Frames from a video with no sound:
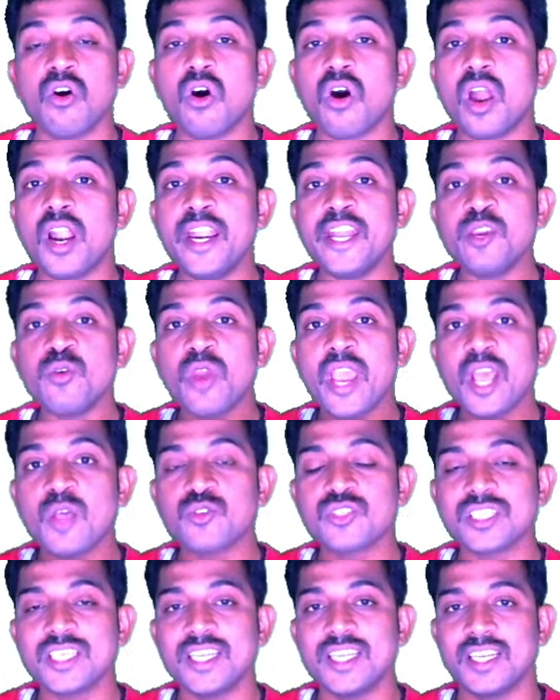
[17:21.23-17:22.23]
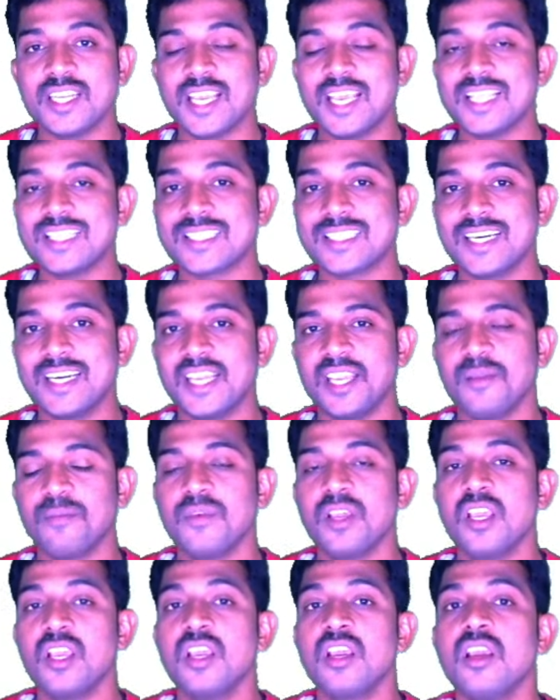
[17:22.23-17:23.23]
already we have seen yesterday,
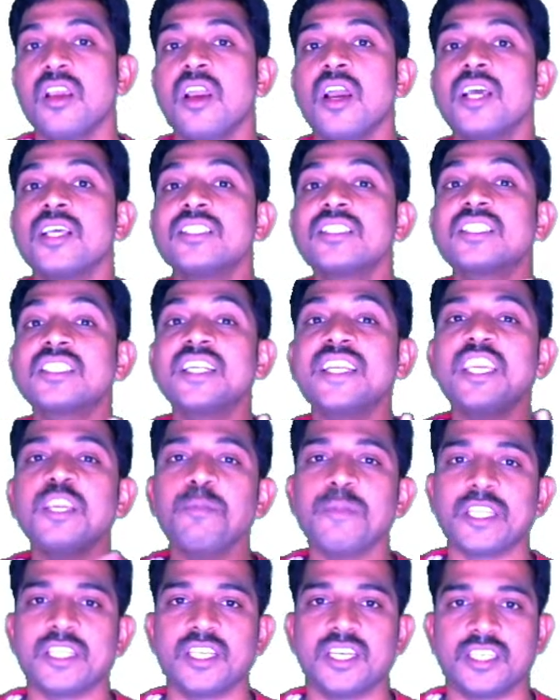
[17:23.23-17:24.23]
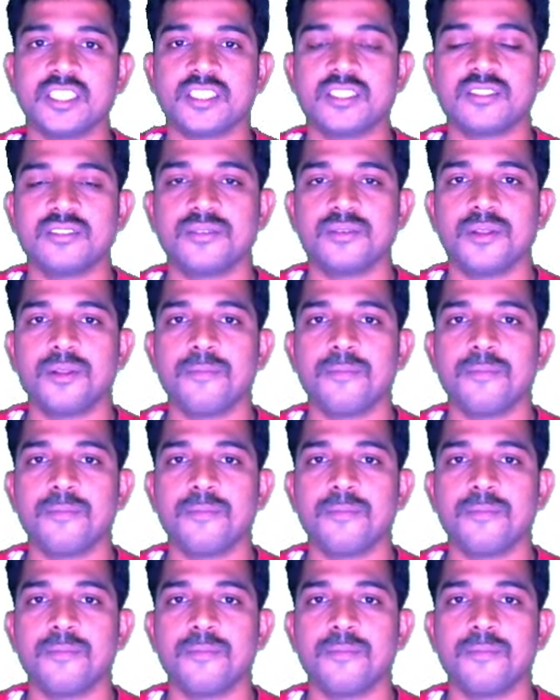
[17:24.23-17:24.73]
string methods.